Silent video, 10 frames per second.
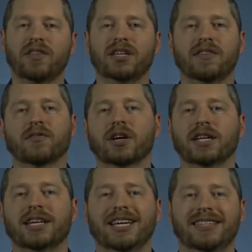different
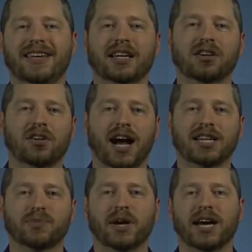technical
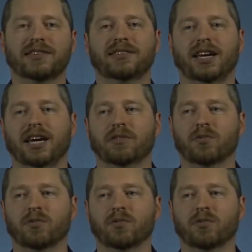aspects and